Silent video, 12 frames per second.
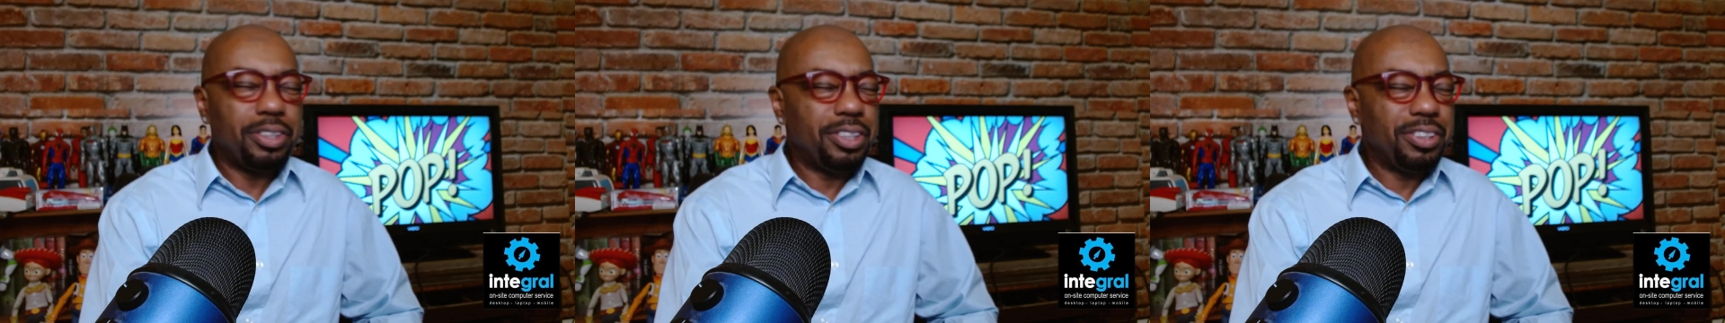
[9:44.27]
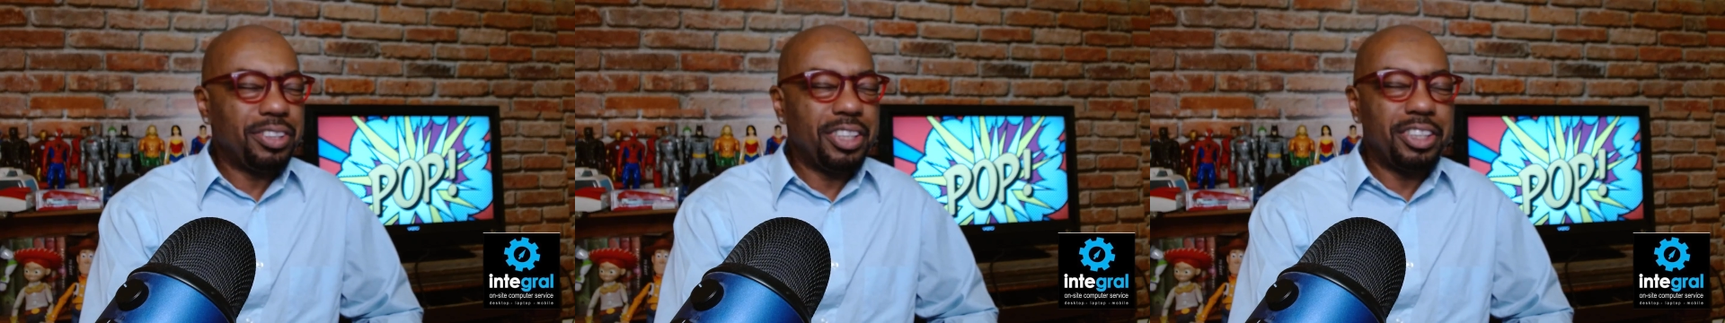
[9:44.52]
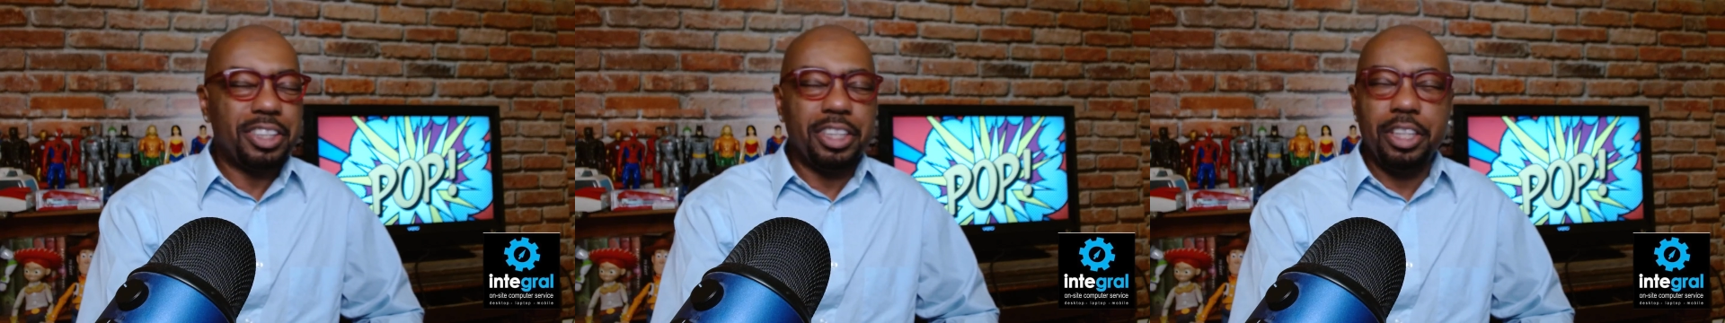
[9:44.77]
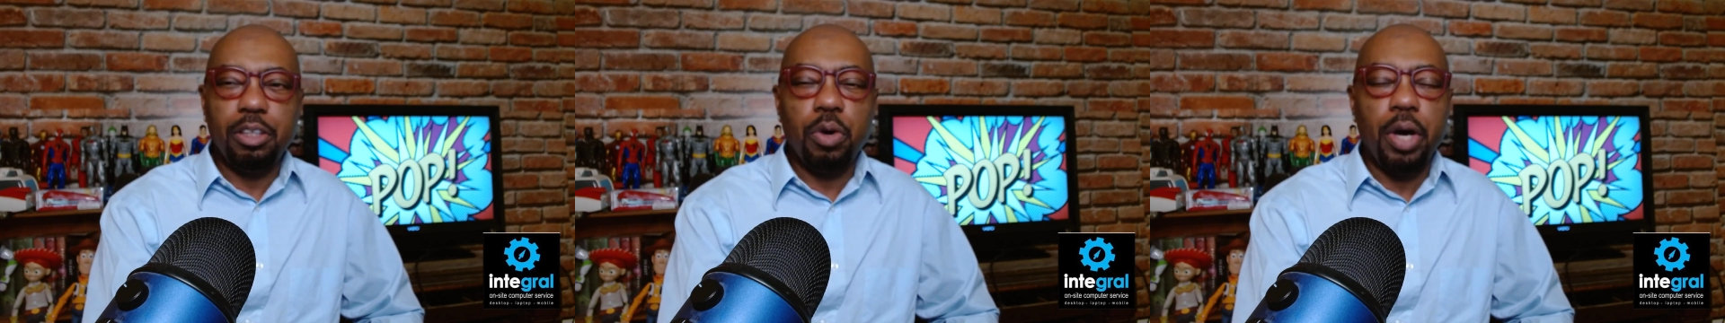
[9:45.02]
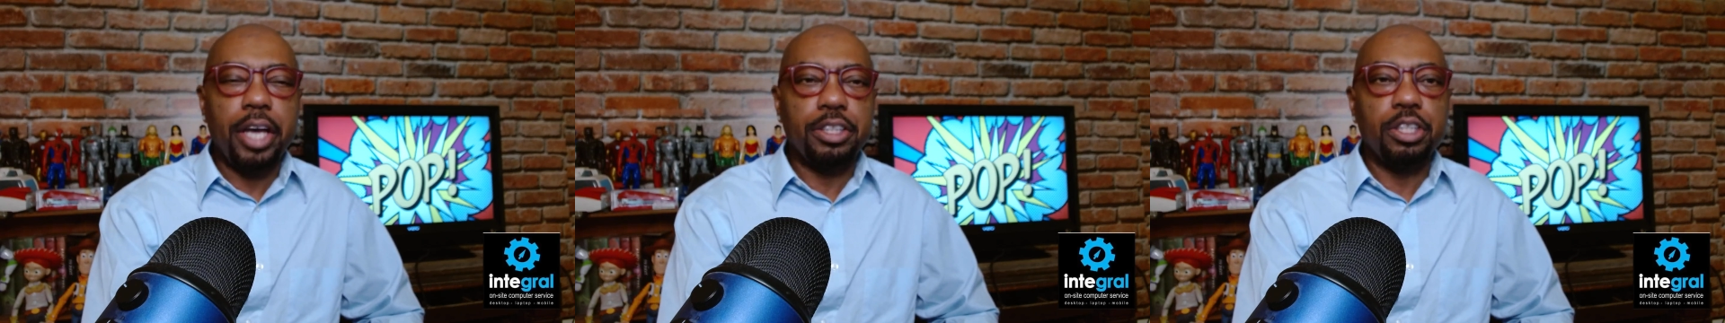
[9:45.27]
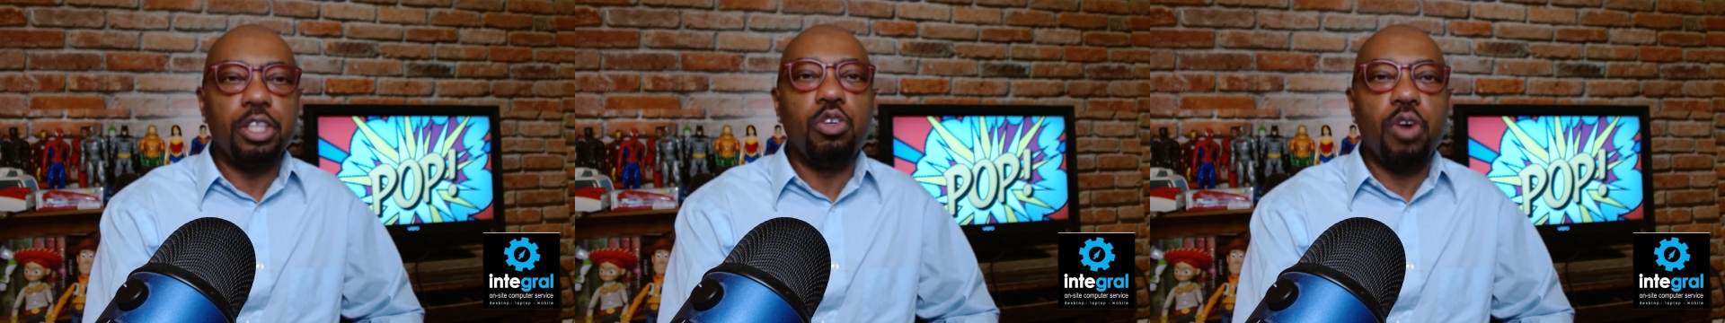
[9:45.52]
Is there such thing? Well,
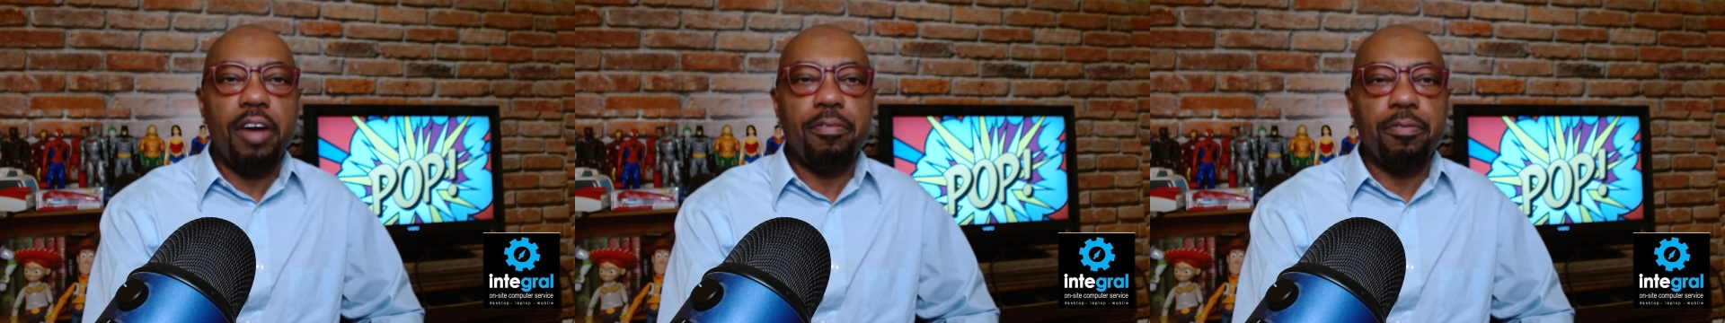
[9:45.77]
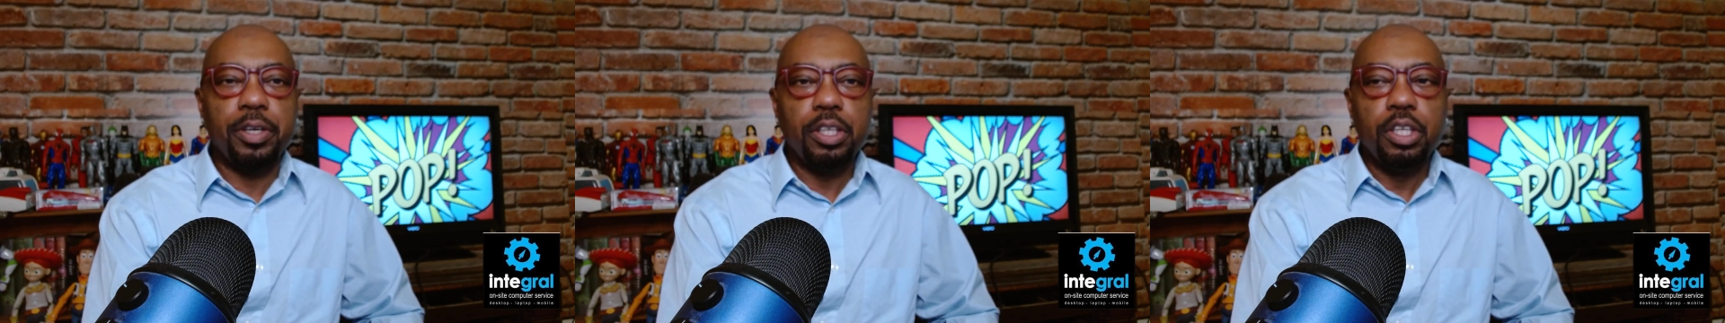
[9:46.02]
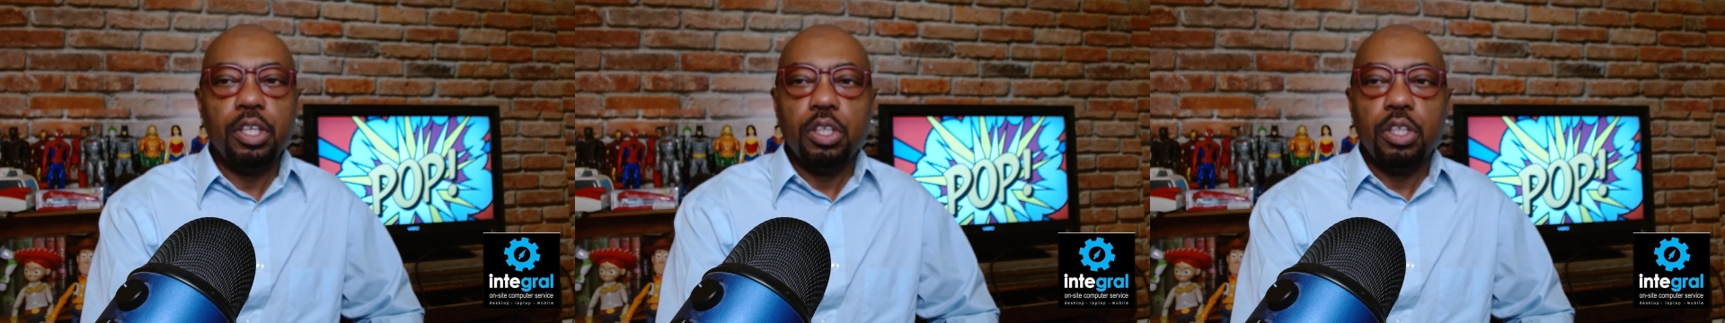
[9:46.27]
actually, graphic